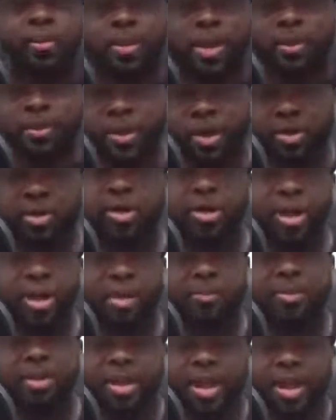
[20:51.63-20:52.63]
People gonna look
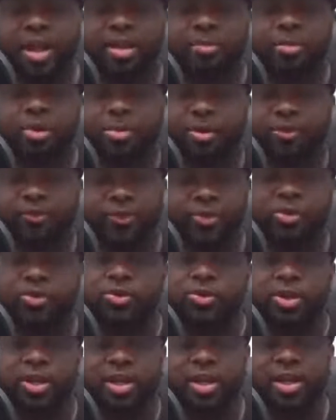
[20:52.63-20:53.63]
at me like I'm a
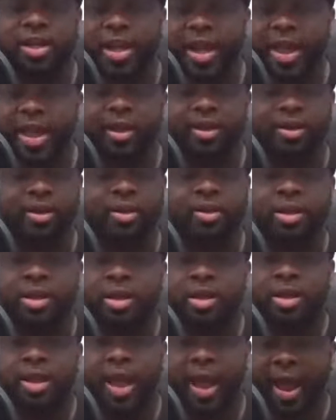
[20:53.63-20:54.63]
buffoon and a clown. And
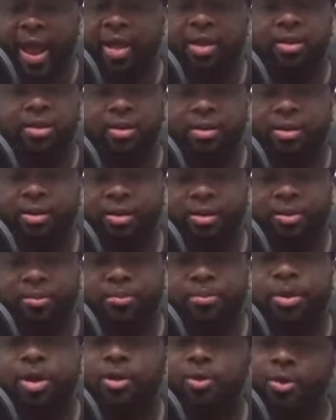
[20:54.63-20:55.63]

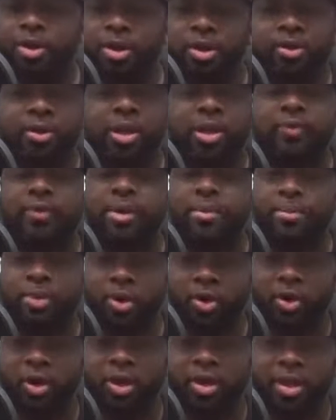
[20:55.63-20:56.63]
bro, were you even
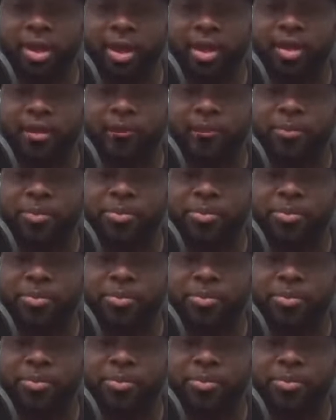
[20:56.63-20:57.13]
born yet?